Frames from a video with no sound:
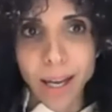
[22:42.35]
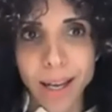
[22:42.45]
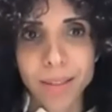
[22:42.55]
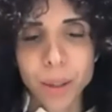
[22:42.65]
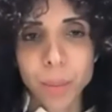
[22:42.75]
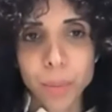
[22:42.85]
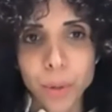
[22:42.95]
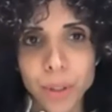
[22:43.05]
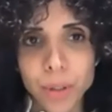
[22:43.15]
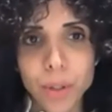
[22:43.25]
and the
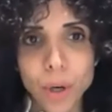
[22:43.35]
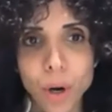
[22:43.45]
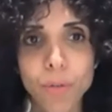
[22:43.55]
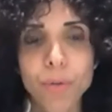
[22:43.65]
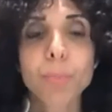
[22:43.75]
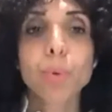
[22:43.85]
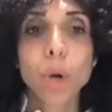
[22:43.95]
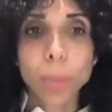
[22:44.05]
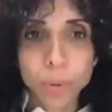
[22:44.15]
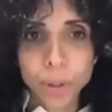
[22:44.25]
importance of
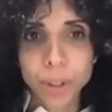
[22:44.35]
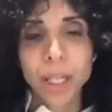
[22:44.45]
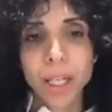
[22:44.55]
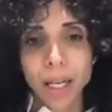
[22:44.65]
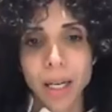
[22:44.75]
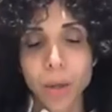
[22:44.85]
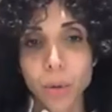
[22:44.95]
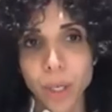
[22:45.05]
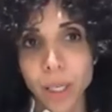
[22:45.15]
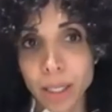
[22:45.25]
proper
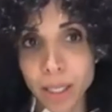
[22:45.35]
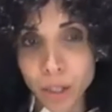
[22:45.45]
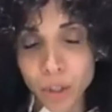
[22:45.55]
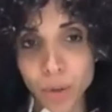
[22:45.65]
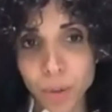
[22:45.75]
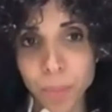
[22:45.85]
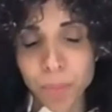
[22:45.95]
organization,